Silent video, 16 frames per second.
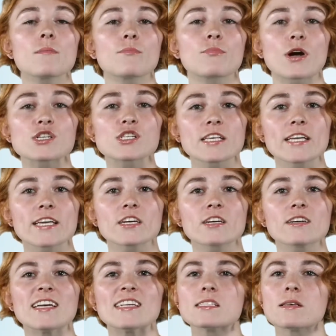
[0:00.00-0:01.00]
Brush
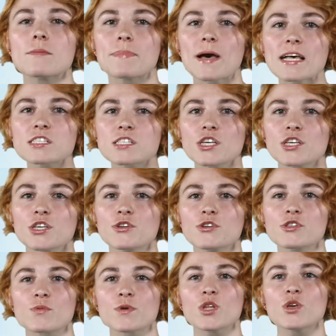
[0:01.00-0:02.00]
cleaner is the best to
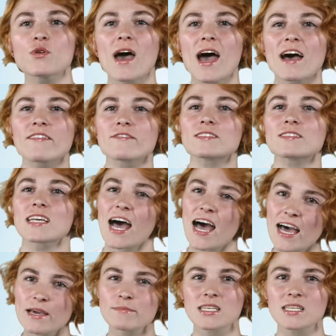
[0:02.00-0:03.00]
use when you have
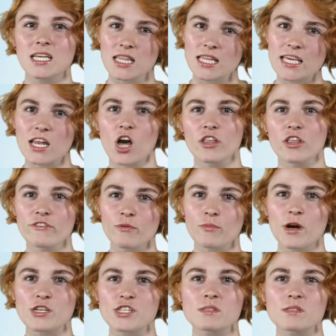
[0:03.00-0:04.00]
time to clean all your
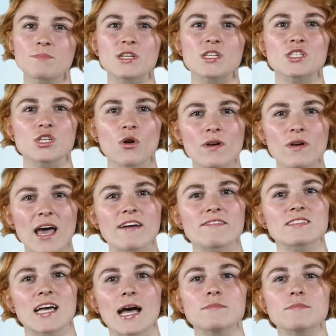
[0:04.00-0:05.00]
brushes but don't have
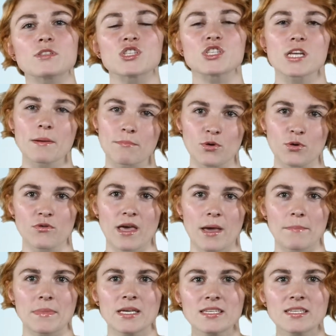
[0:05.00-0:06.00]
time to shampoo
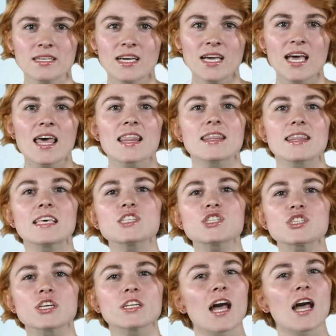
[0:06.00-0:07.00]
them. This
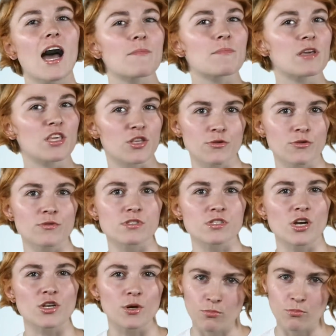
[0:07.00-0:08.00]
should not be used
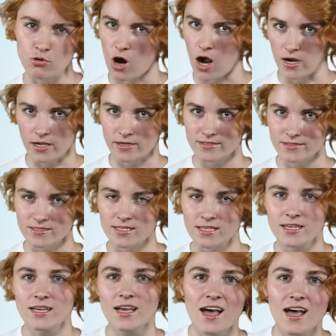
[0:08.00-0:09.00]
on your products.
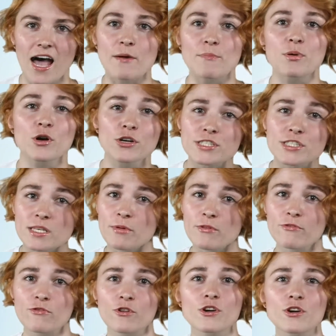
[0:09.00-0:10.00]
I personally
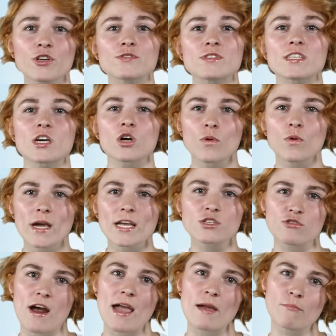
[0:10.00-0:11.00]
prefer using a quick
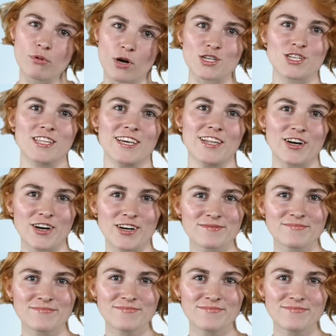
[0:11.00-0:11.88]
drying brush cleaner.